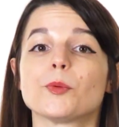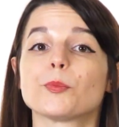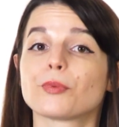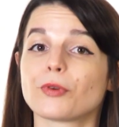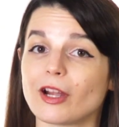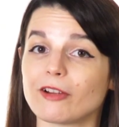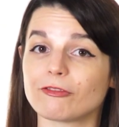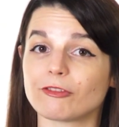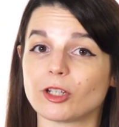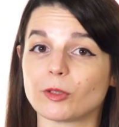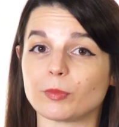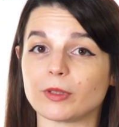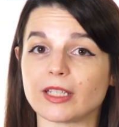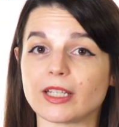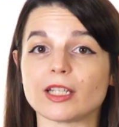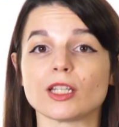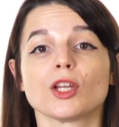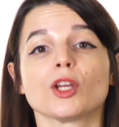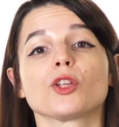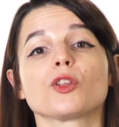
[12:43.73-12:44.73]

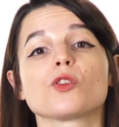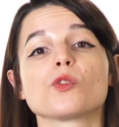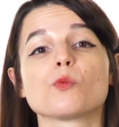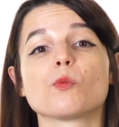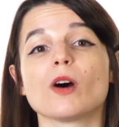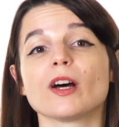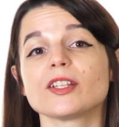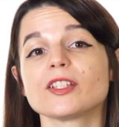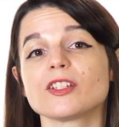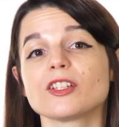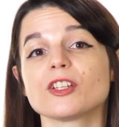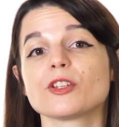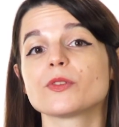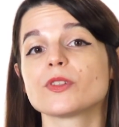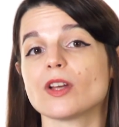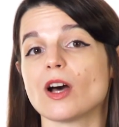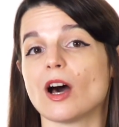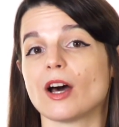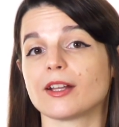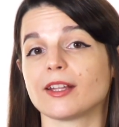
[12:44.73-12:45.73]
Preferably, you want to use
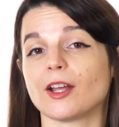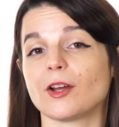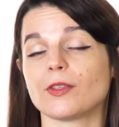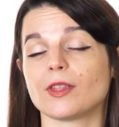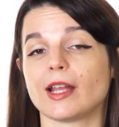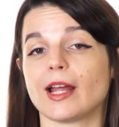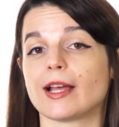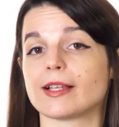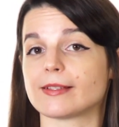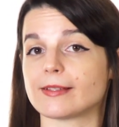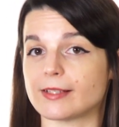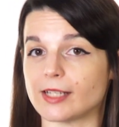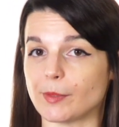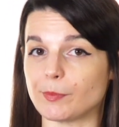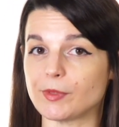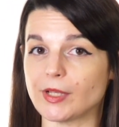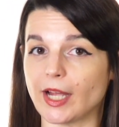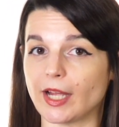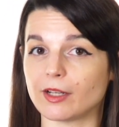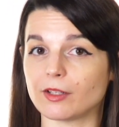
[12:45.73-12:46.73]
audio that has
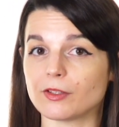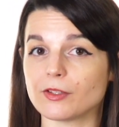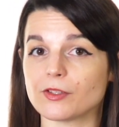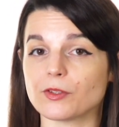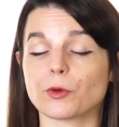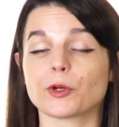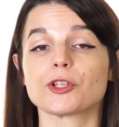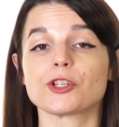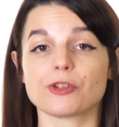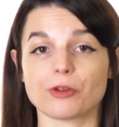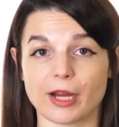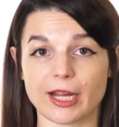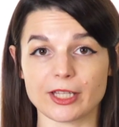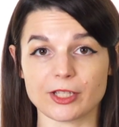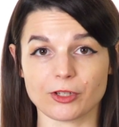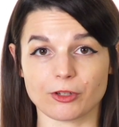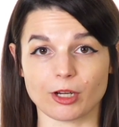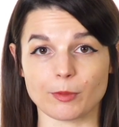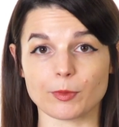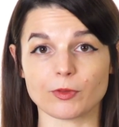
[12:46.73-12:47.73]
subtitles or
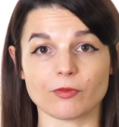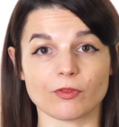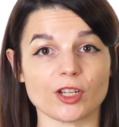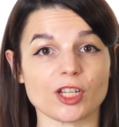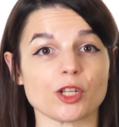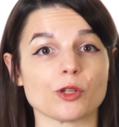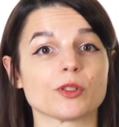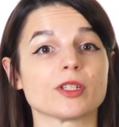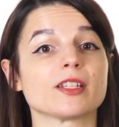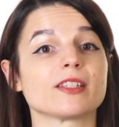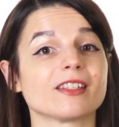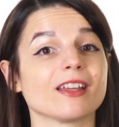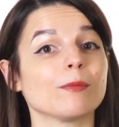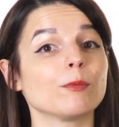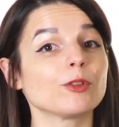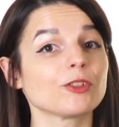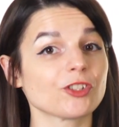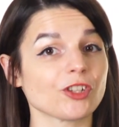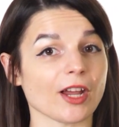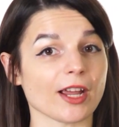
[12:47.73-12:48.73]
transcripts for you to
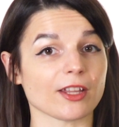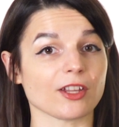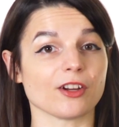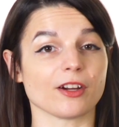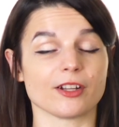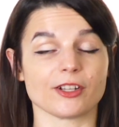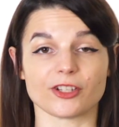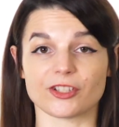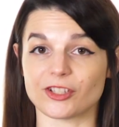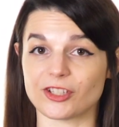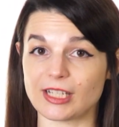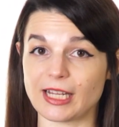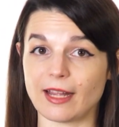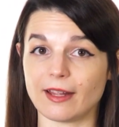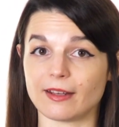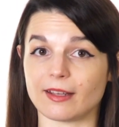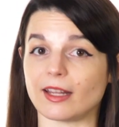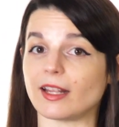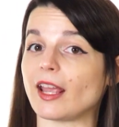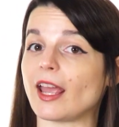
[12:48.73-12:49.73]
double-check your
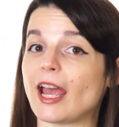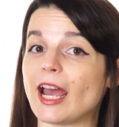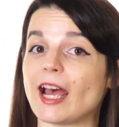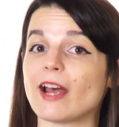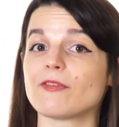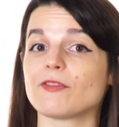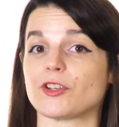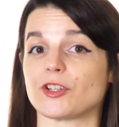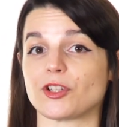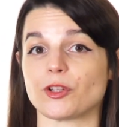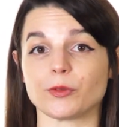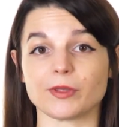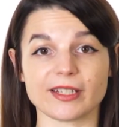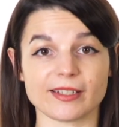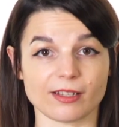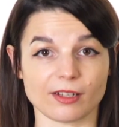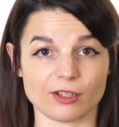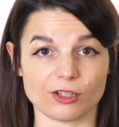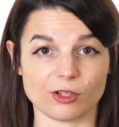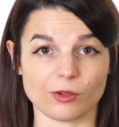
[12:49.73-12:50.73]
understanding after you
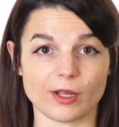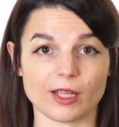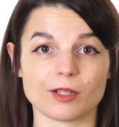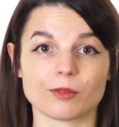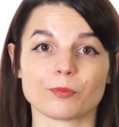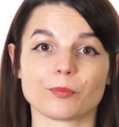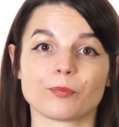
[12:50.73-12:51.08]
listen to it.